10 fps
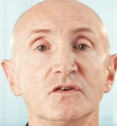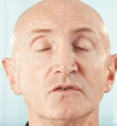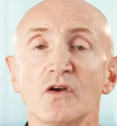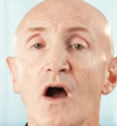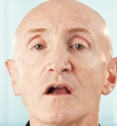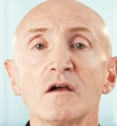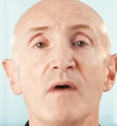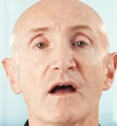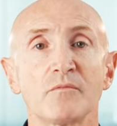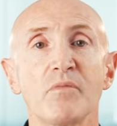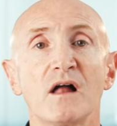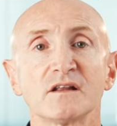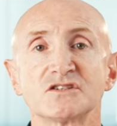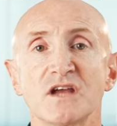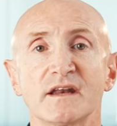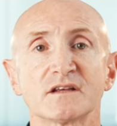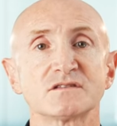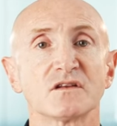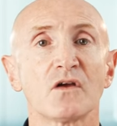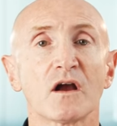to talk about apologetics,
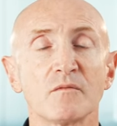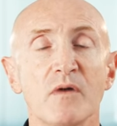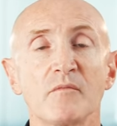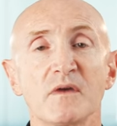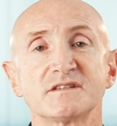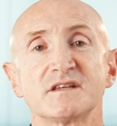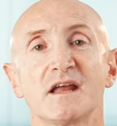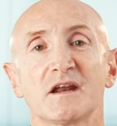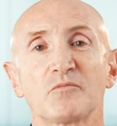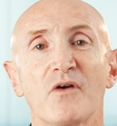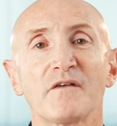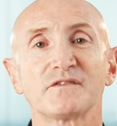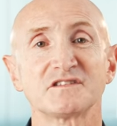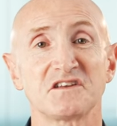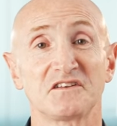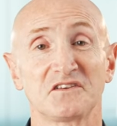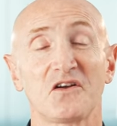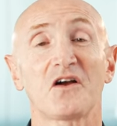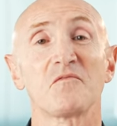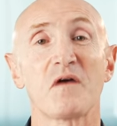to talk about messianic prophecy, to
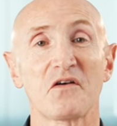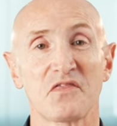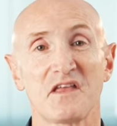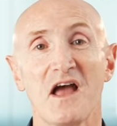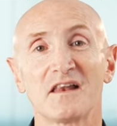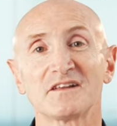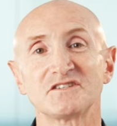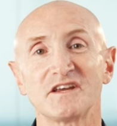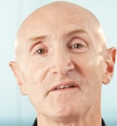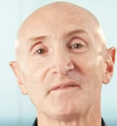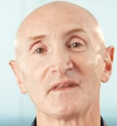talk about theology.